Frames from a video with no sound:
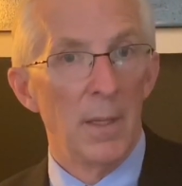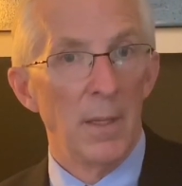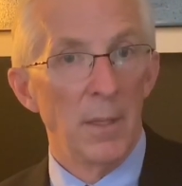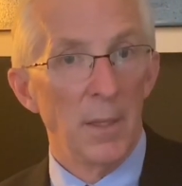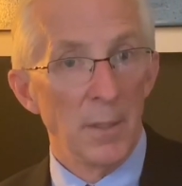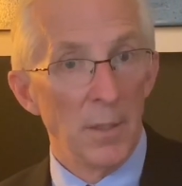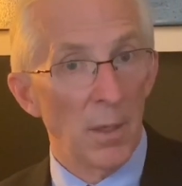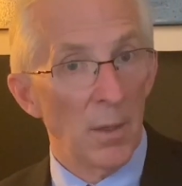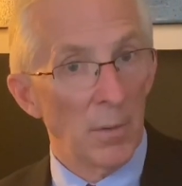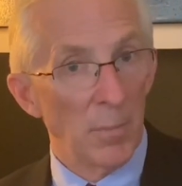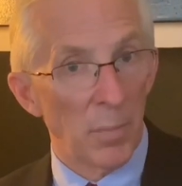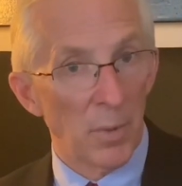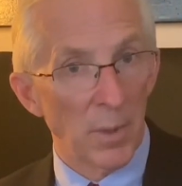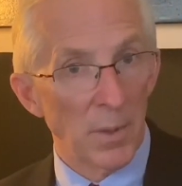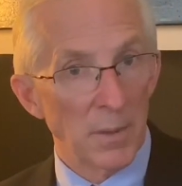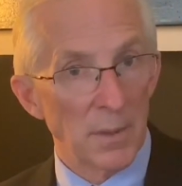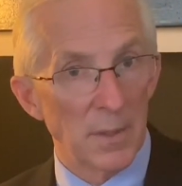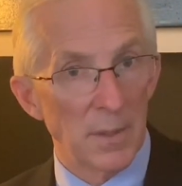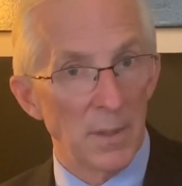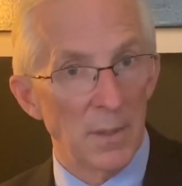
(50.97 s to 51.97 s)
the young
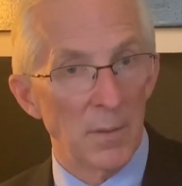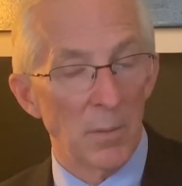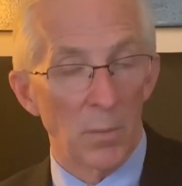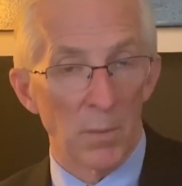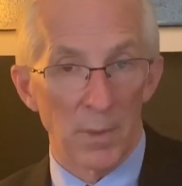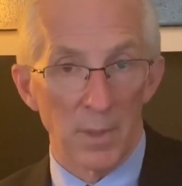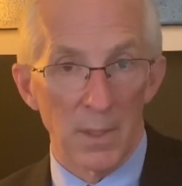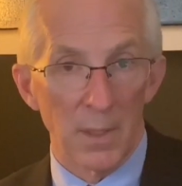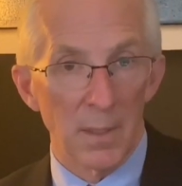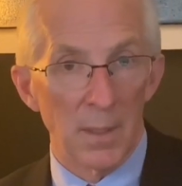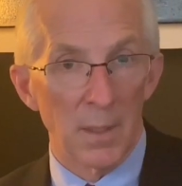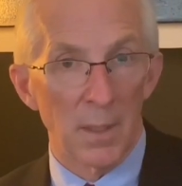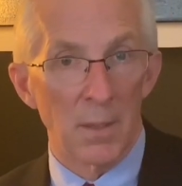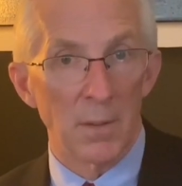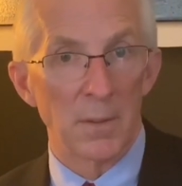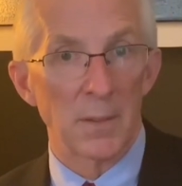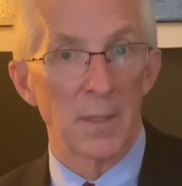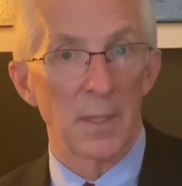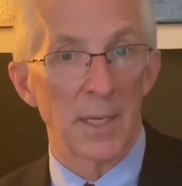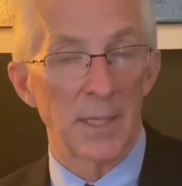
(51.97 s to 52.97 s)
person or the
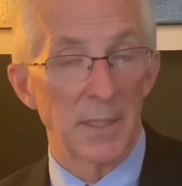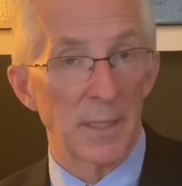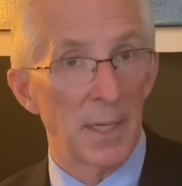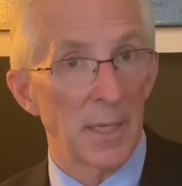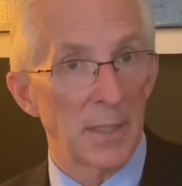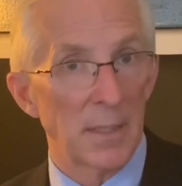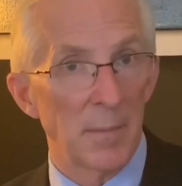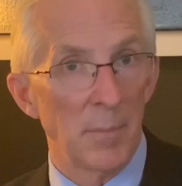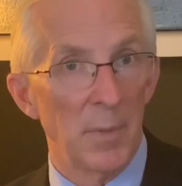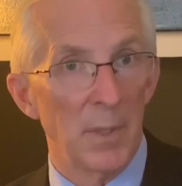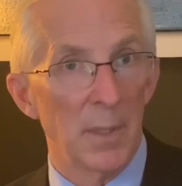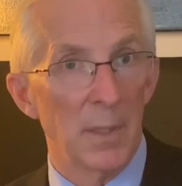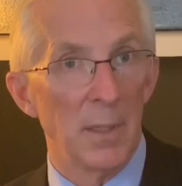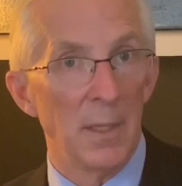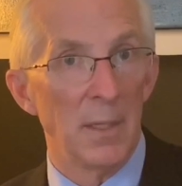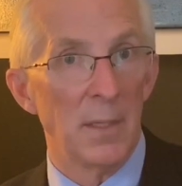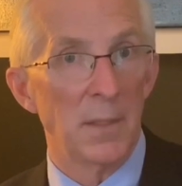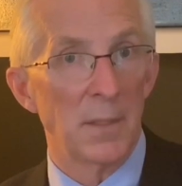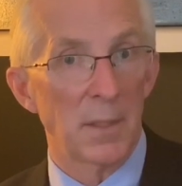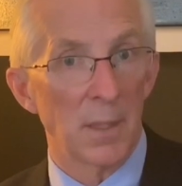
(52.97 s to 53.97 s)
adult's
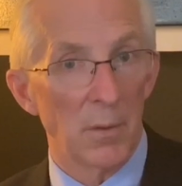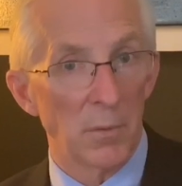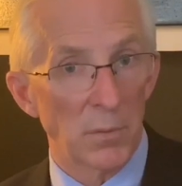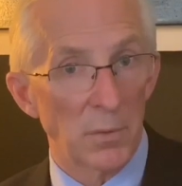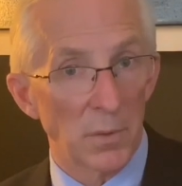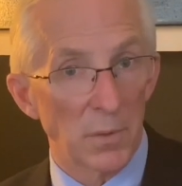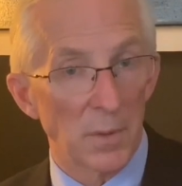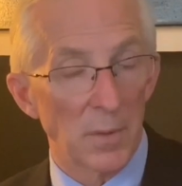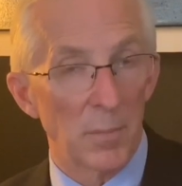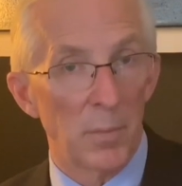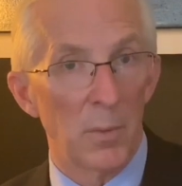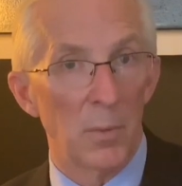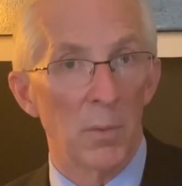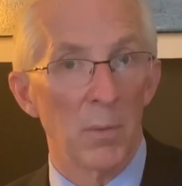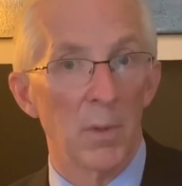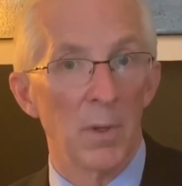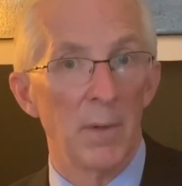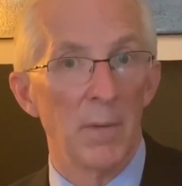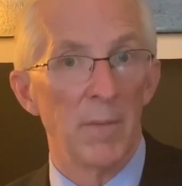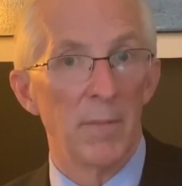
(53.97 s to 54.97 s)
accessibility to social
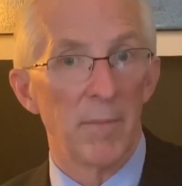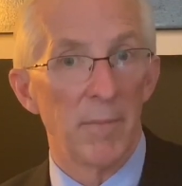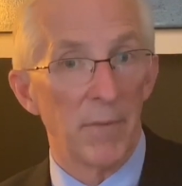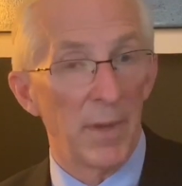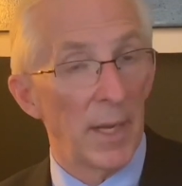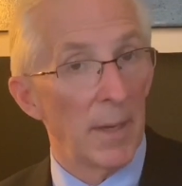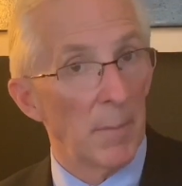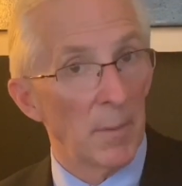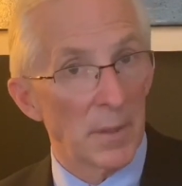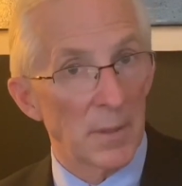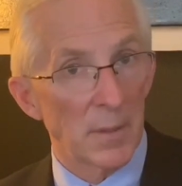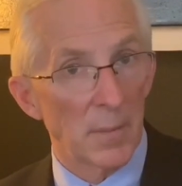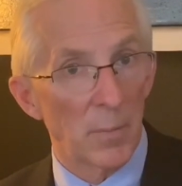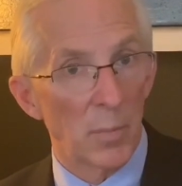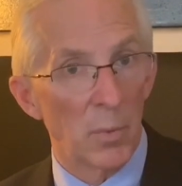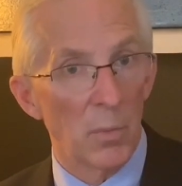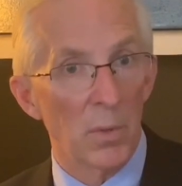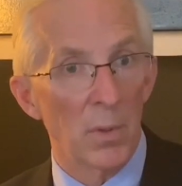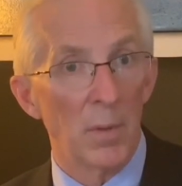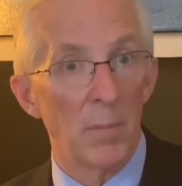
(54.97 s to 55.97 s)
support, family
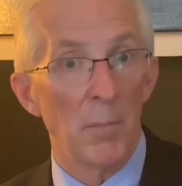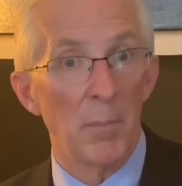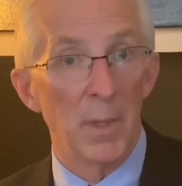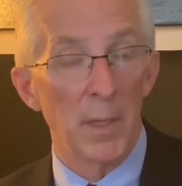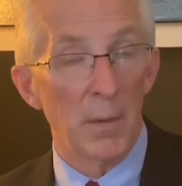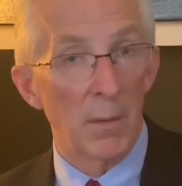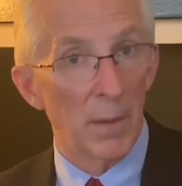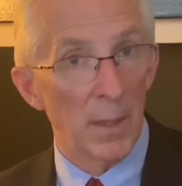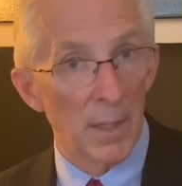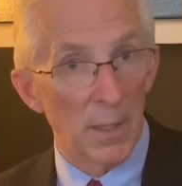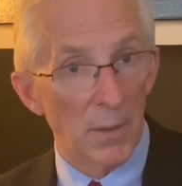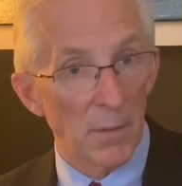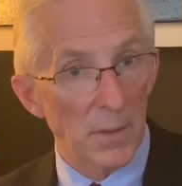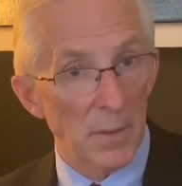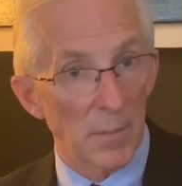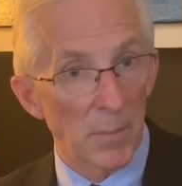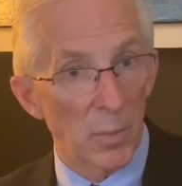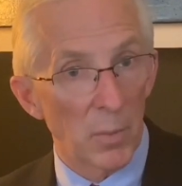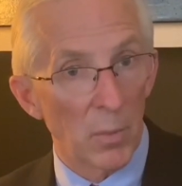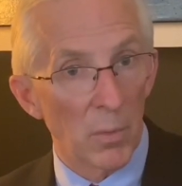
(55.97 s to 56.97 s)
support, mental health
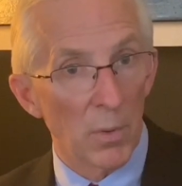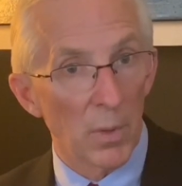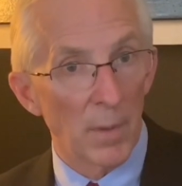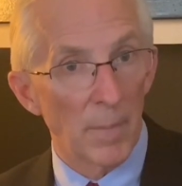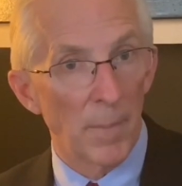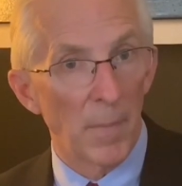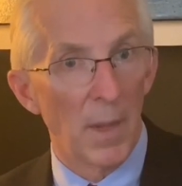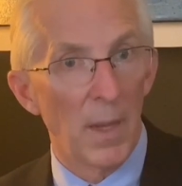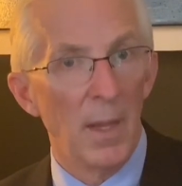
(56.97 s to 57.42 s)
support,